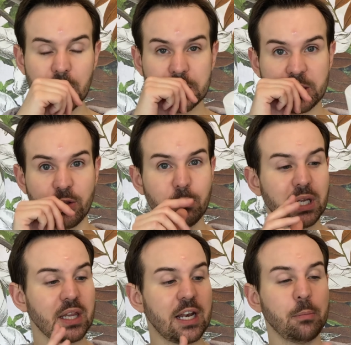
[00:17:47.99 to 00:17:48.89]
So the
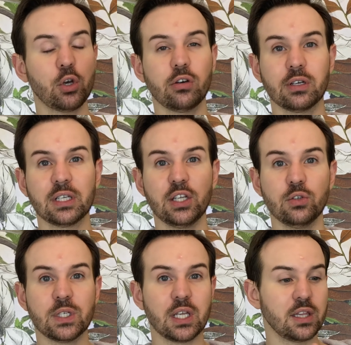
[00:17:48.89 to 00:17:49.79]
milk that I'm currently
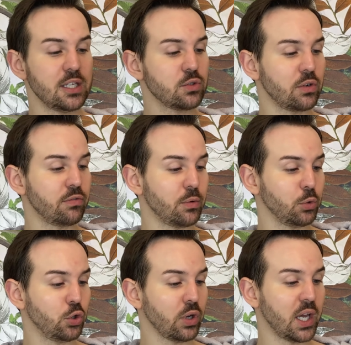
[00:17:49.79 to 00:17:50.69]
using is this one
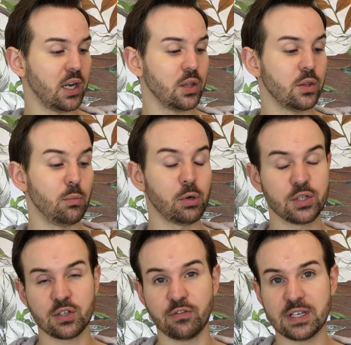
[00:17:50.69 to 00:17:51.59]
from Curel, the
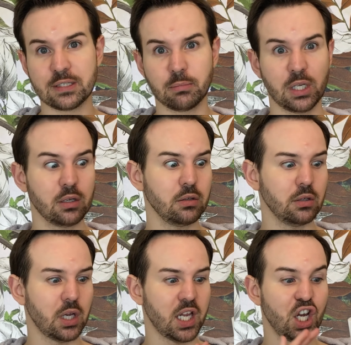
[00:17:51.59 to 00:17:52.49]
Moisture Face Milk.
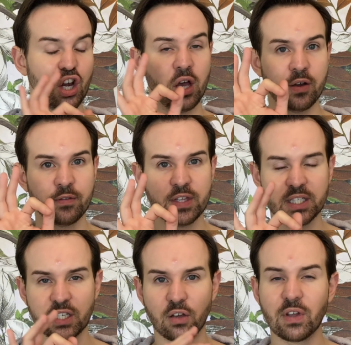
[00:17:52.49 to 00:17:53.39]
I love
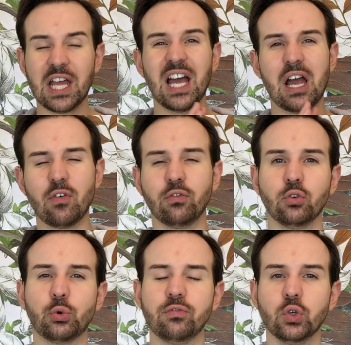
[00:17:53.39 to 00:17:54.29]
this stuff. I have a
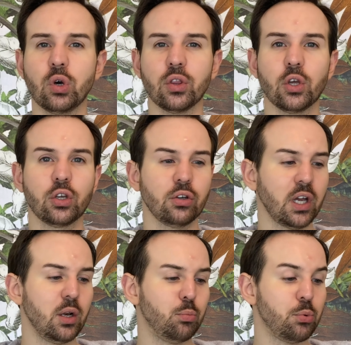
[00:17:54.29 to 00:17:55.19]
full review on the
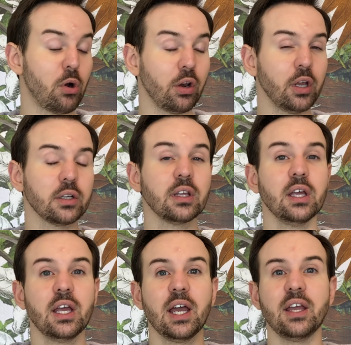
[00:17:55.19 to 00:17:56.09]
Curel product.
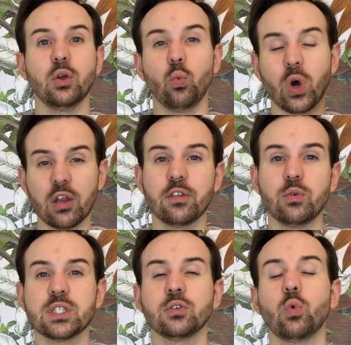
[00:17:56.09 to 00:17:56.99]
And one of the
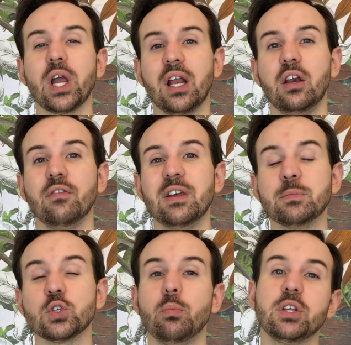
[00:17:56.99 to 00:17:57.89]
reasons why I love them
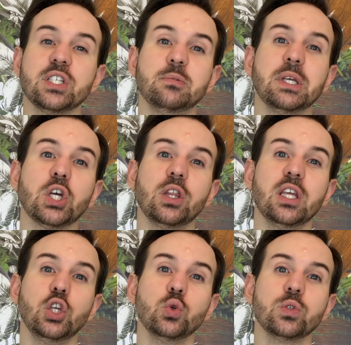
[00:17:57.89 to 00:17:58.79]
so much is because they
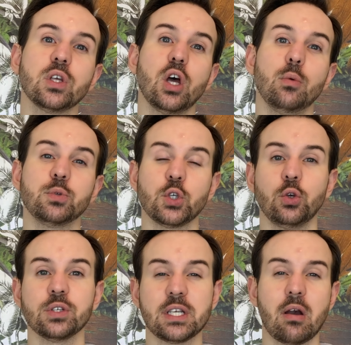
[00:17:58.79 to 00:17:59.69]
use uh,
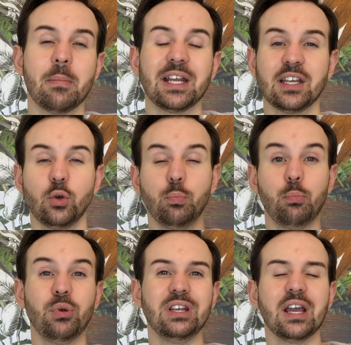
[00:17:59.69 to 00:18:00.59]
pseudoceramide at a
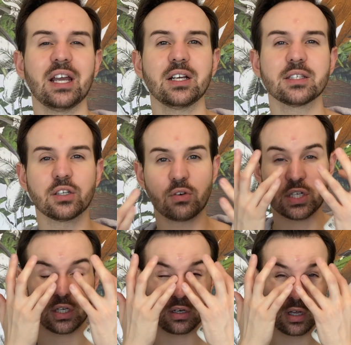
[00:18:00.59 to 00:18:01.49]
pretty high
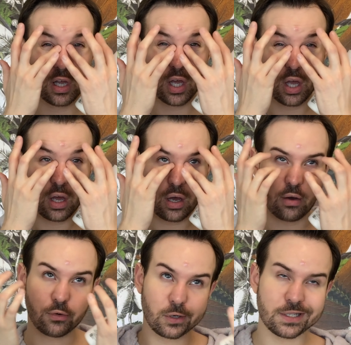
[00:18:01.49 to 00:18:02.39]
concentration
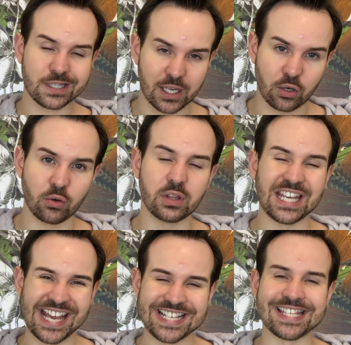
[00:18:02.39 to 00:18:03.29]
of course, I don't know
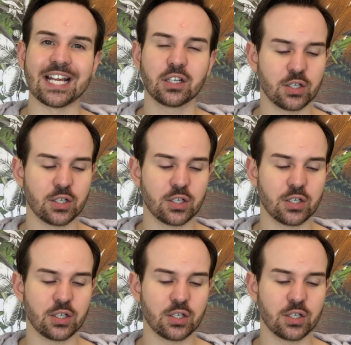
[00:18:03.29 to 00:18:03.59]
the exact